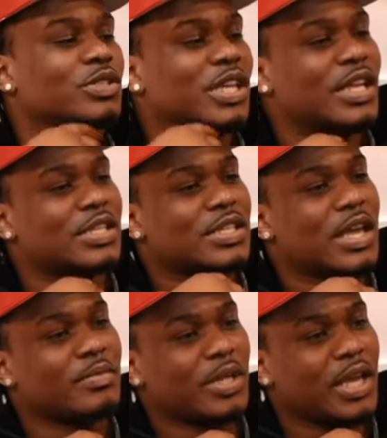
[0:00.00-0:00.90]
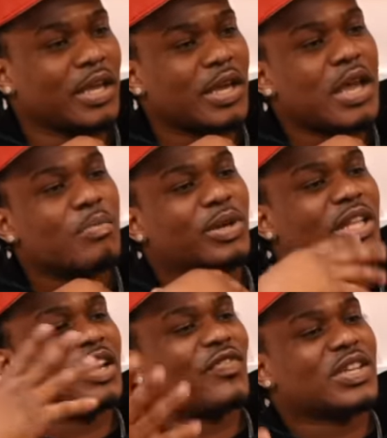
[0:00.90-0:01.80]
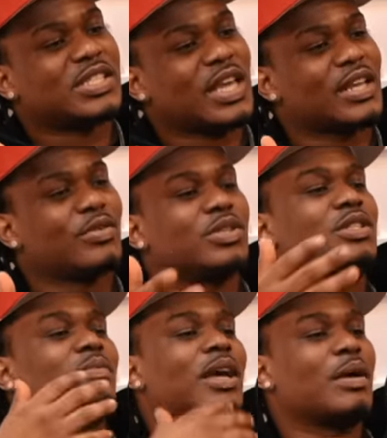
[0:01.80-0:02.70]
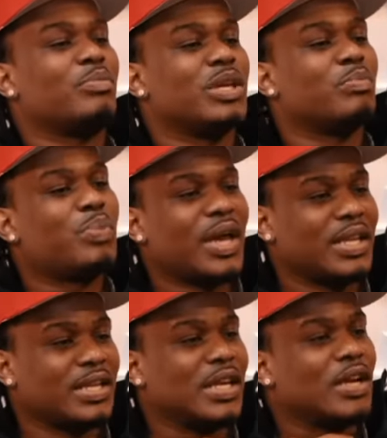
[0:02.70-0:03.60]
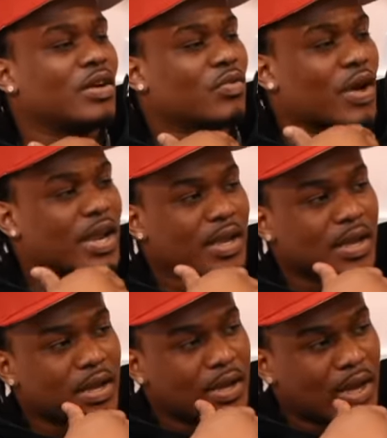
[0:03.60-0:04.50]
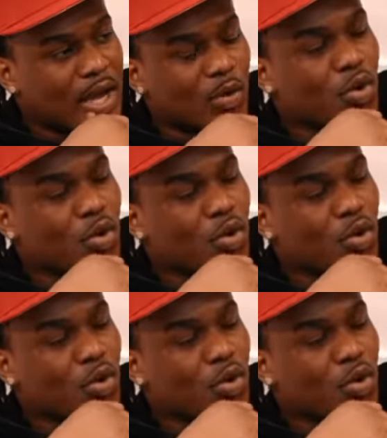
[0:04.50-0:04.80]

gonna say the same thing, but then if I said it, it would seem like I'm being petty. You can't right? say that.